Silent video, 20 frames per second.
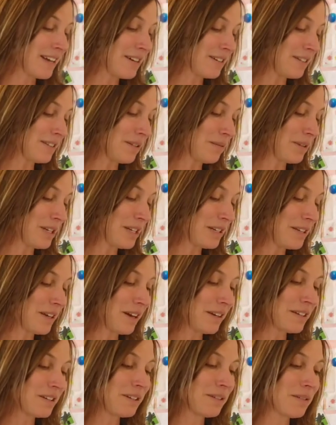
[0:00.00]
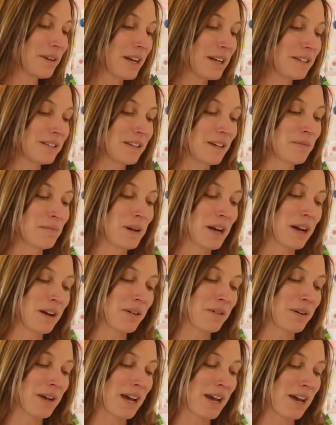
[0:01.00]
I also wanna talk to you guys
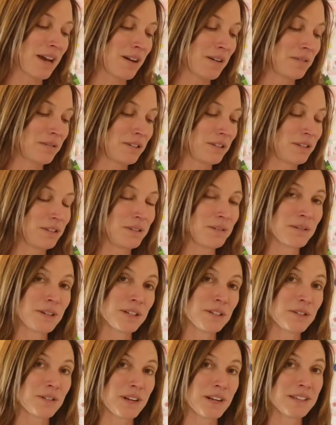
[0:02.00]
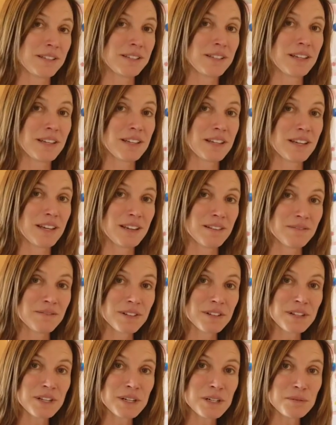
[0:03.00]
about how to address an
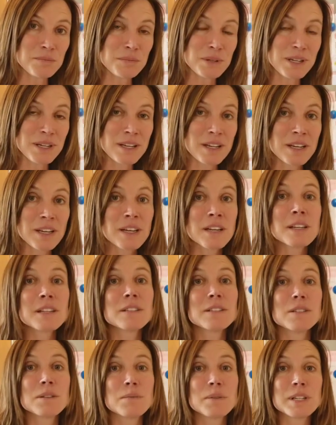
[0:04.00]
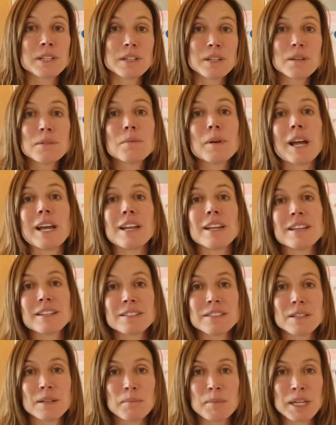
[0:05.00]
envelope. So when you're writing
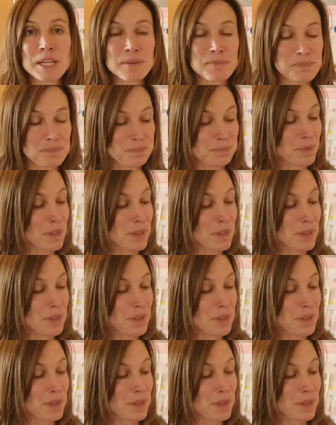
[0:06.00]
to me,